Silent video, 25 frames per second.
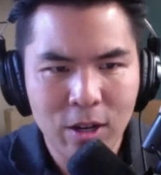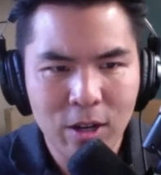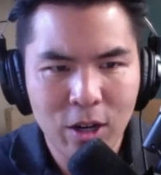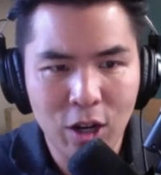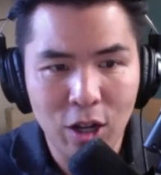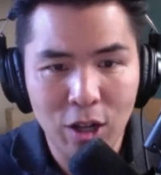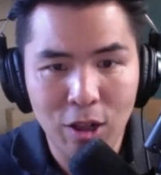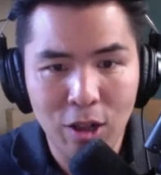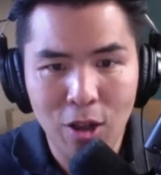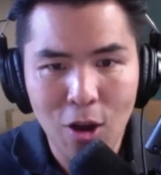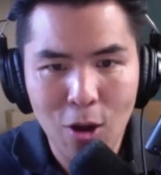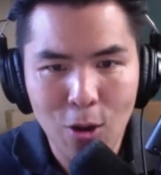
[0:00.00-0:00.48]

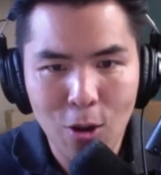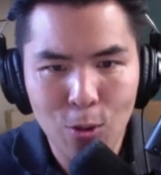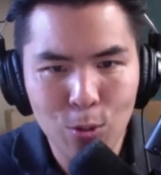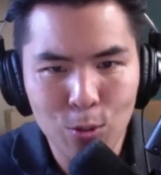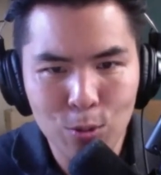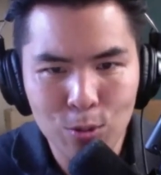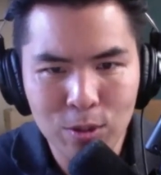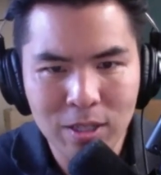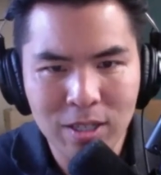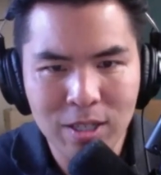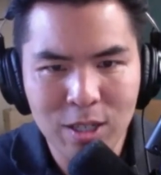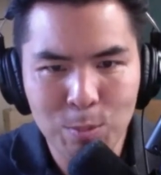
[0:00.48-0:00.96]

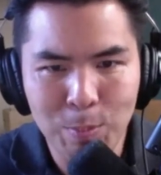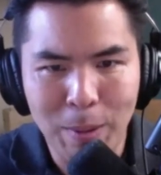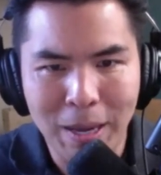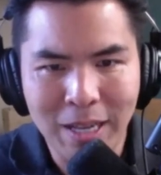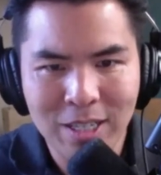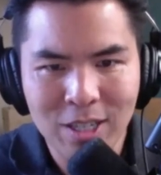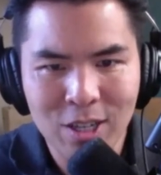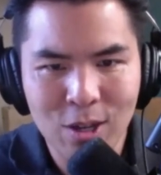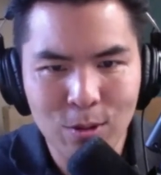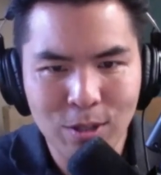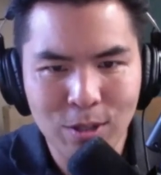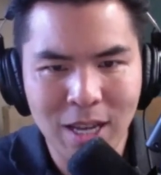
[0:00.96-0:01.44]
closed
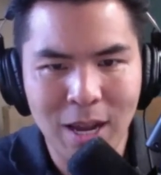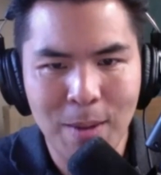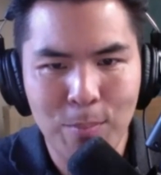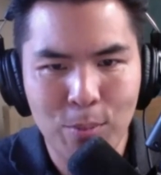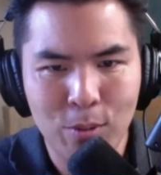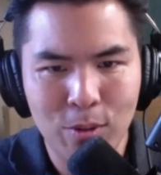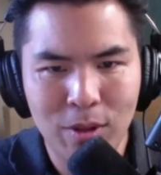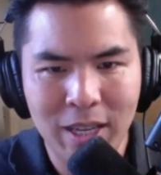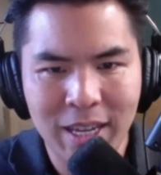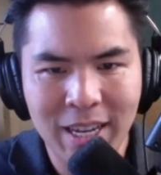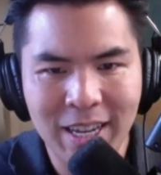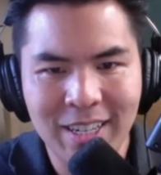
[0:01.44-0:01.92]

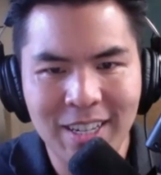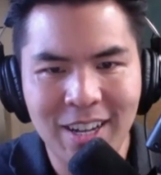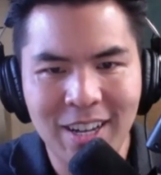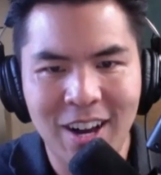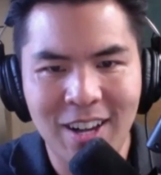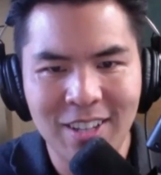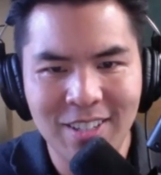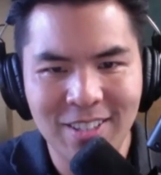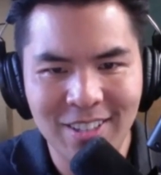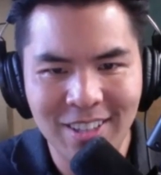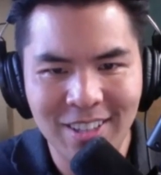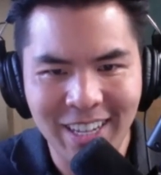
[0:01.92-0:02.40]
spatiotemporally and
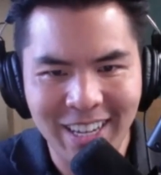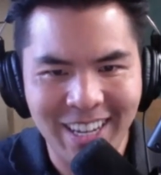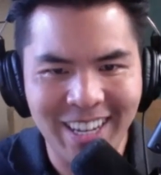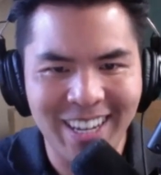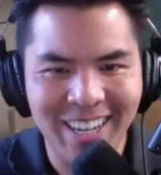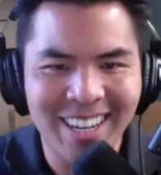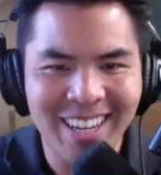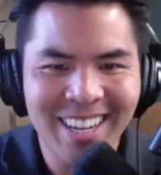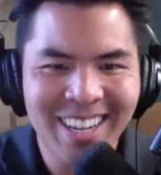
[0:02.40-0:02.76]
causally.